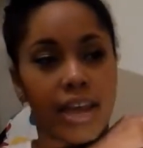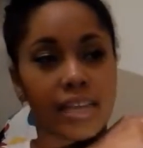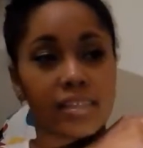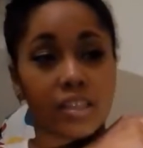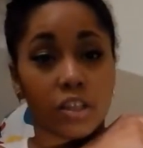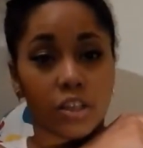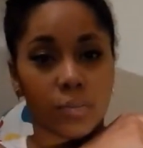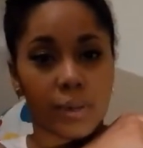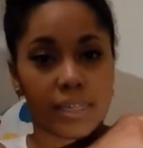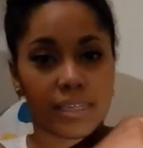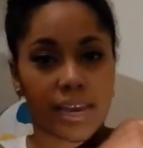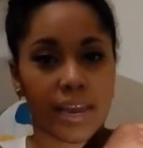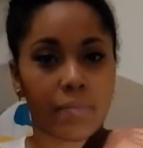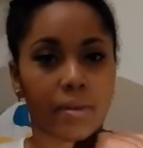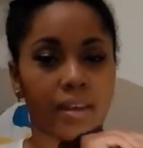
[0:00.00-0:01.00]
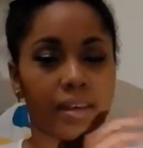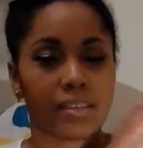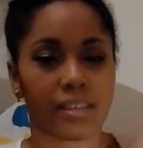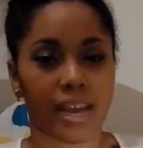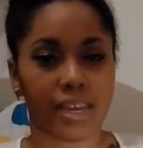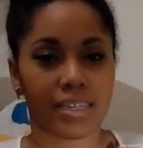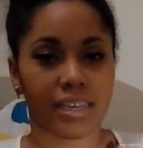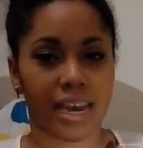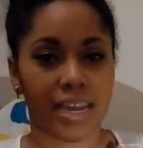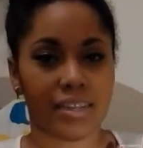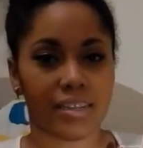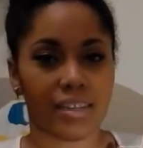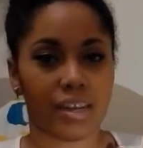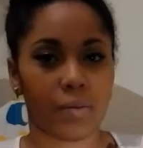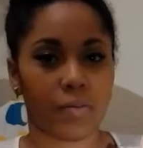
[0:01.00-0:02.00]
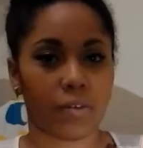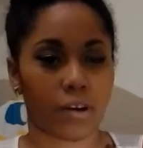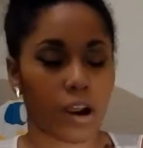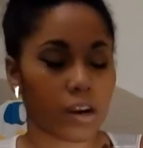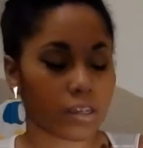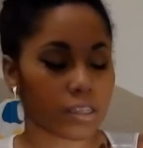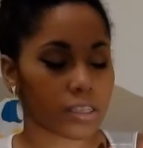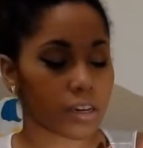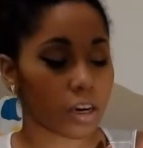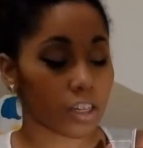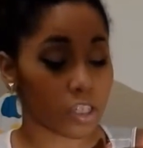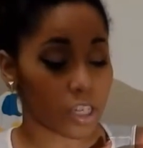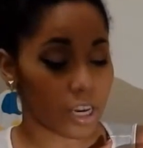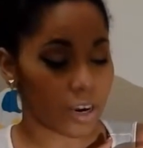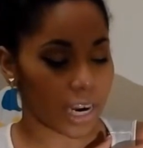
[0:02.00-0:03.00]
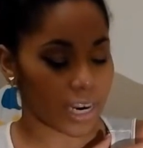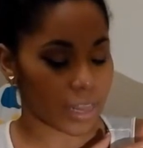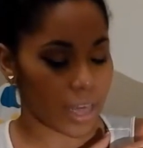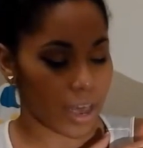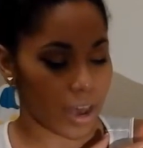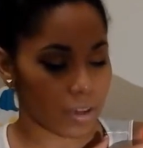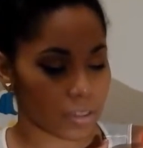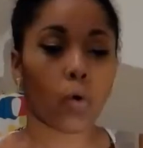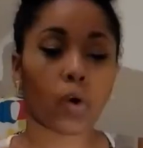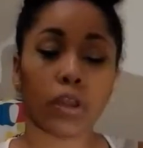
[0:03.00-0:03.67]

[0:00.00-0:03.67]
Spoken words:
It's a little bit tight because I tightened it up for our chair out of the house.